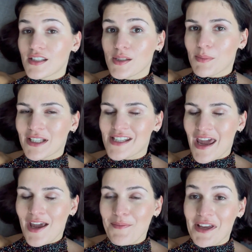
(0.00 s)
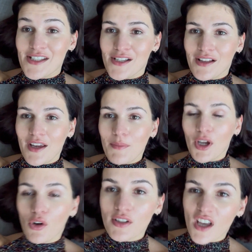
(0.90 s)
is a big day, basically,
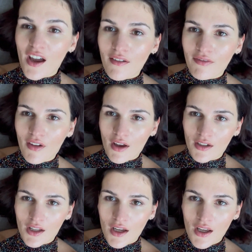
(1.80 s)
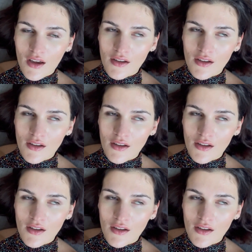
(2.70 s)
because I have finally